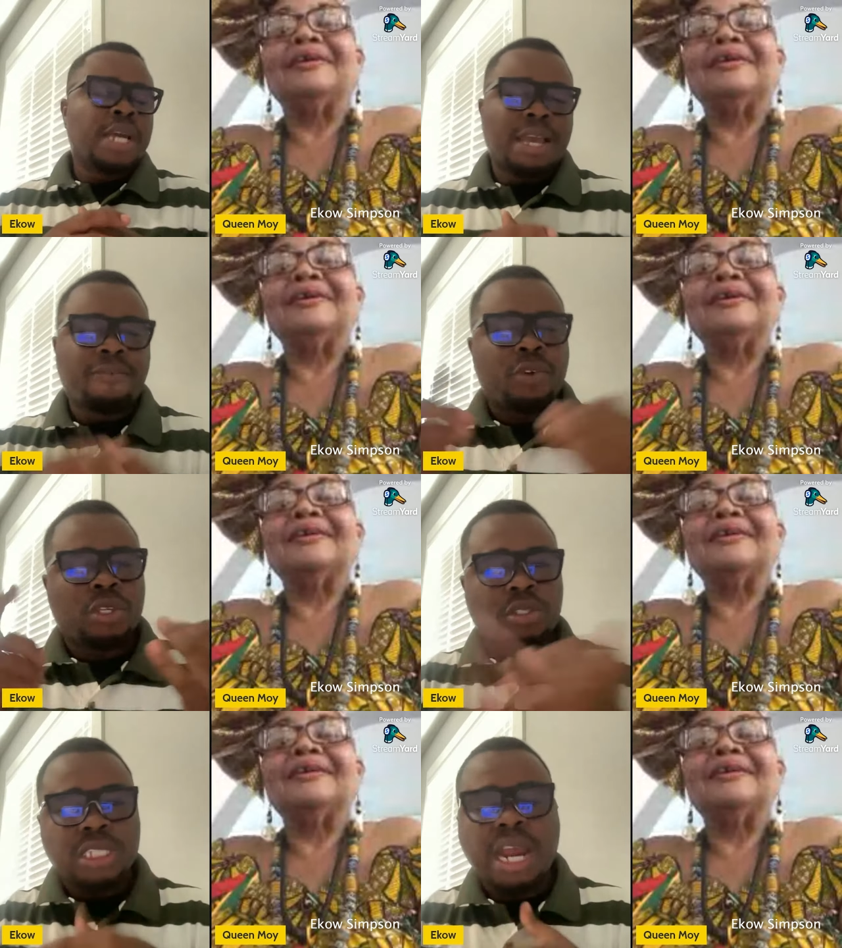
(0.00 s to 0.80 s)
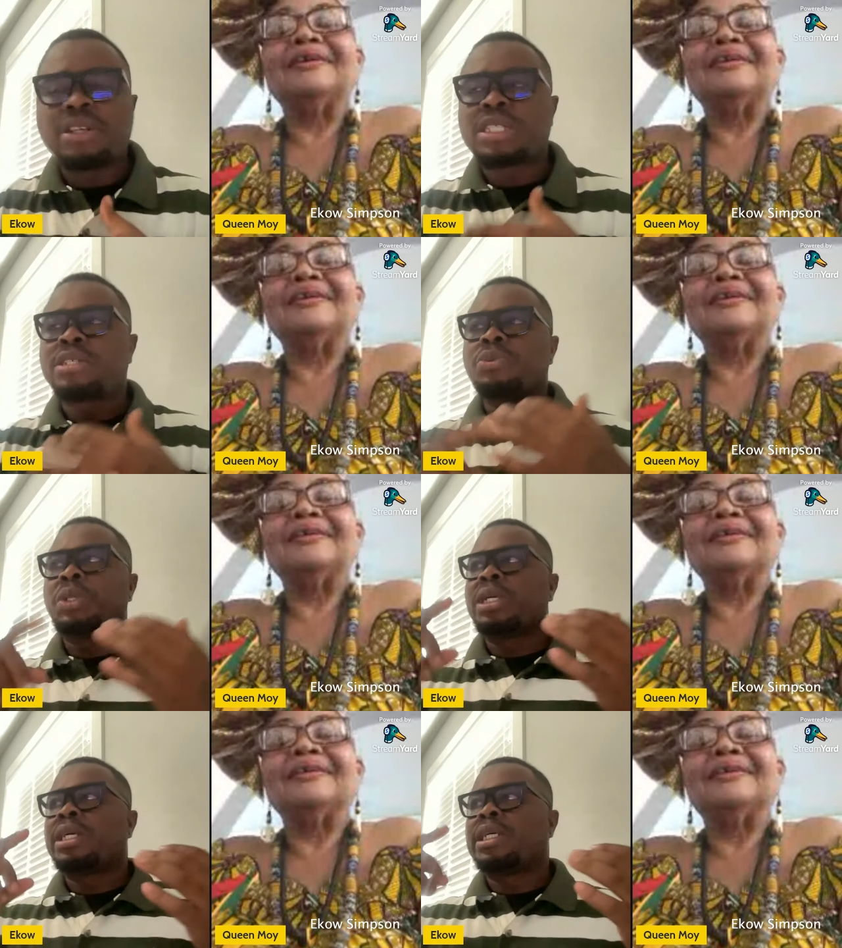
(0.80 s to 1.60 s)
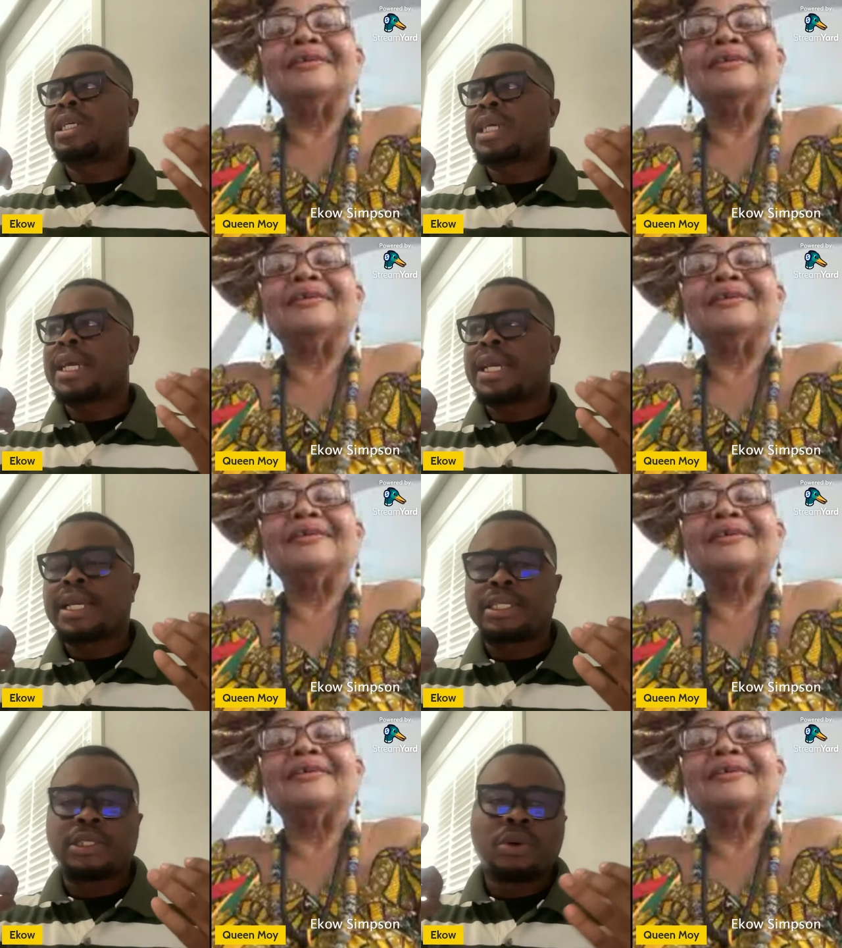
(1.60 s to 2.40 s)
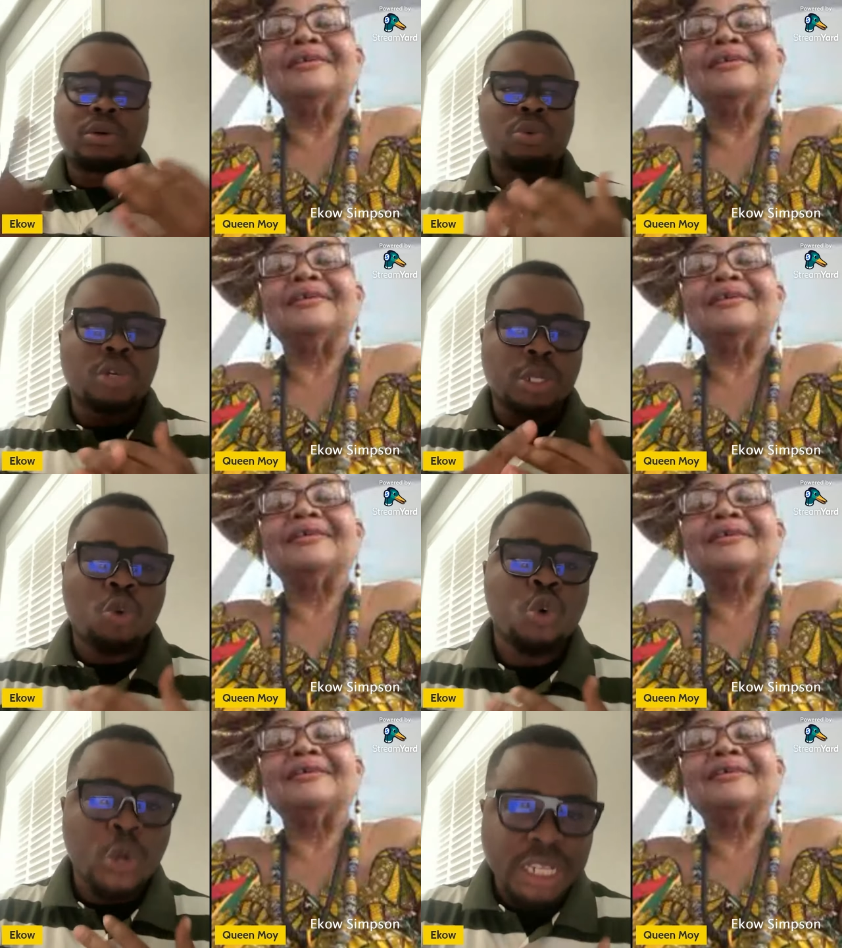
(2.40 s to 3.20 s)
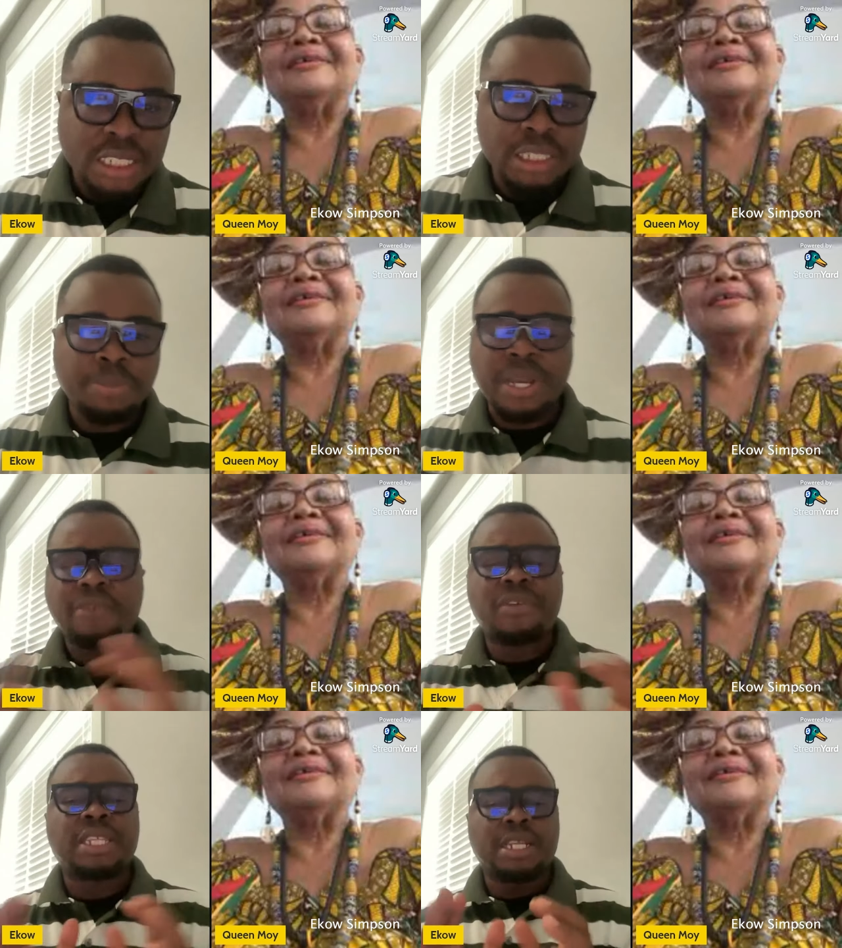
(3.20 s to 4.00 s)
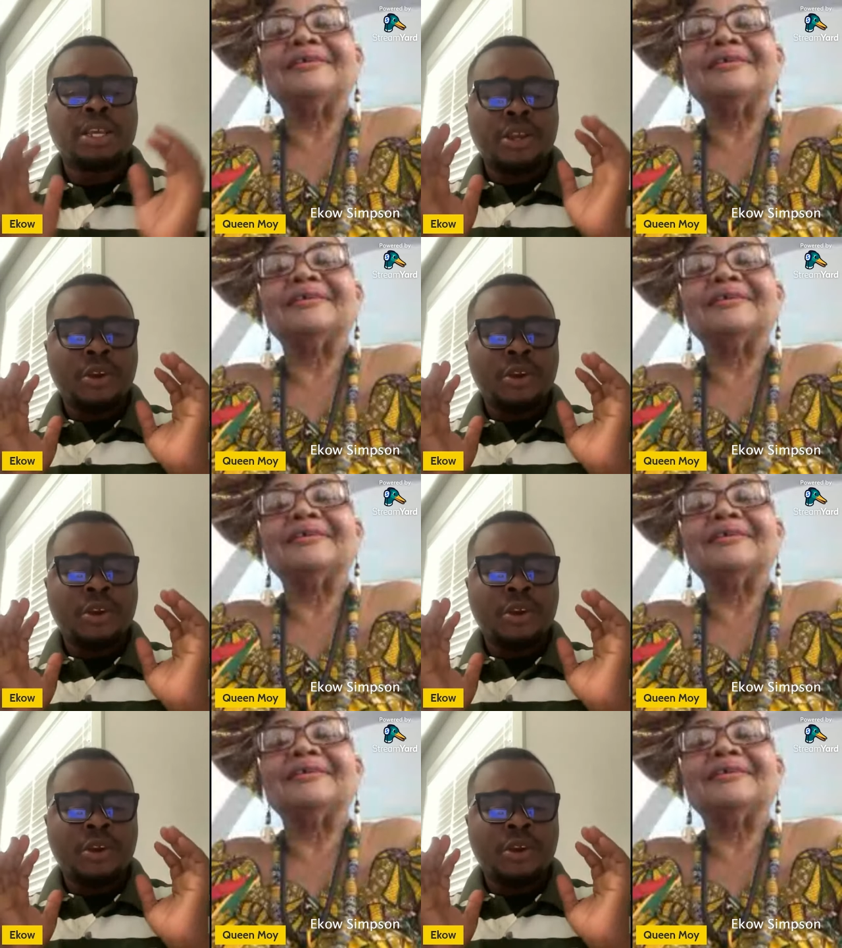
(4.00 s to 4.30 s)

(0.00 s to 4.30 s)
Speaker 1: and for your charity work and your your queenship and everything?